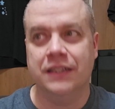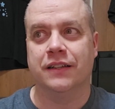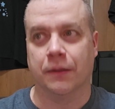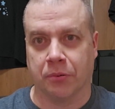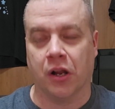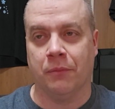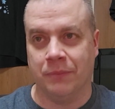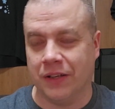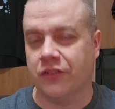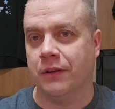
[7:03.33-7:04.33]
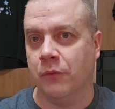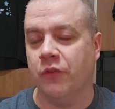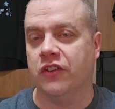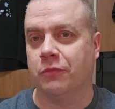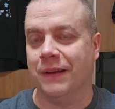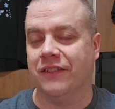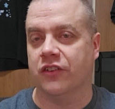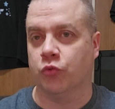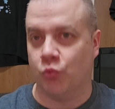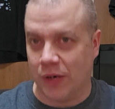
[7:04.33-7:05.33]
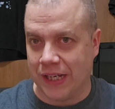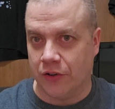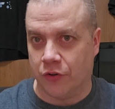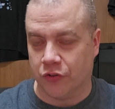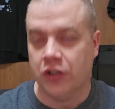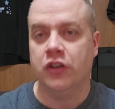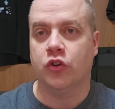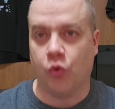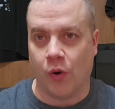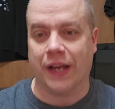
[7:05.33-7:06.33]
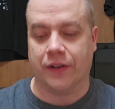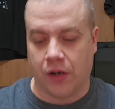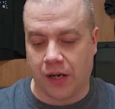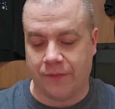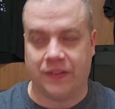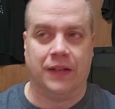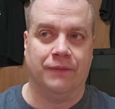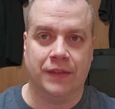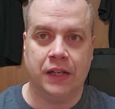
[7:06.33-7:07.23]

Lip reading: The problem is the movie spins its wheels quite often.